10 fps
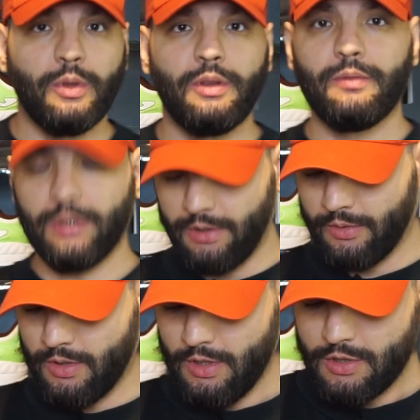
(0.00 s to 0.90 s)
with the video.
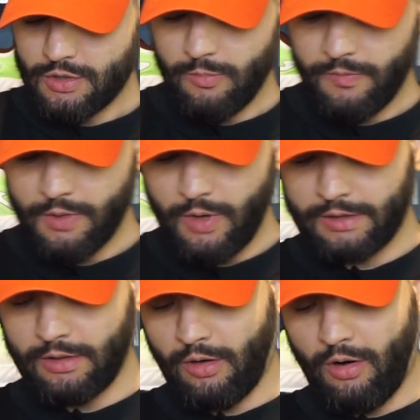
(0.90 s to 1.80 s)
So moving
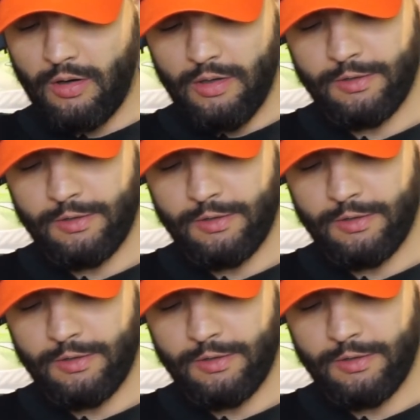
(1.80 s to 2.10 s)
right along,